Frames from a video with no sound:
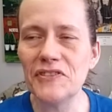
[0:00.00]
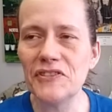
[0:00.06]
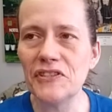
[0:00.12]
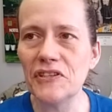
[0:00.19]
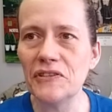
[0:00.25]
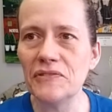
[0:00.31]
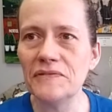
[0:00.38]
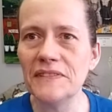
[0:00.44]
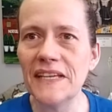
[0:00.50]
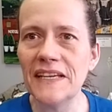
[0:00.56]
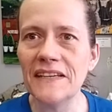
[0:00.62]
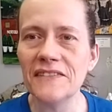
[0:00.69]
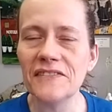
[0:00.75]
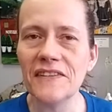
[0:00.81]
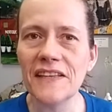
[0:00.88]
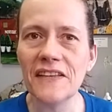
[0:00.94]
so
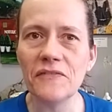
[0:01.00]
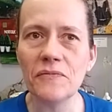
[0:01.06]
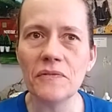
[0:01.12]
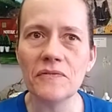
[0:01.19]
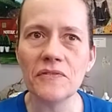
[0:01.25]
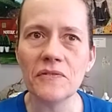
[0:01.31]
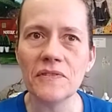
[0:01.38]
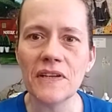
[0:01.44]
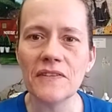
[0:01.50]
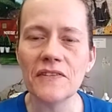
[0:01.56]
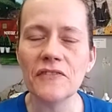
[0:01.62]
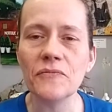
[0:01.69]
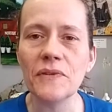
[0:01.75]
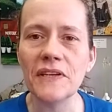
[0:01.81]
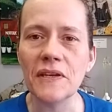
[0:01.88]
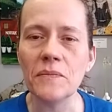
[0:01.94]
yeah, so that's what was going on
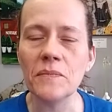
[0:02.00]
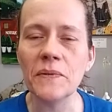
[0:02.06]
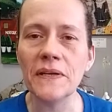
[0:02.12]
this weekend.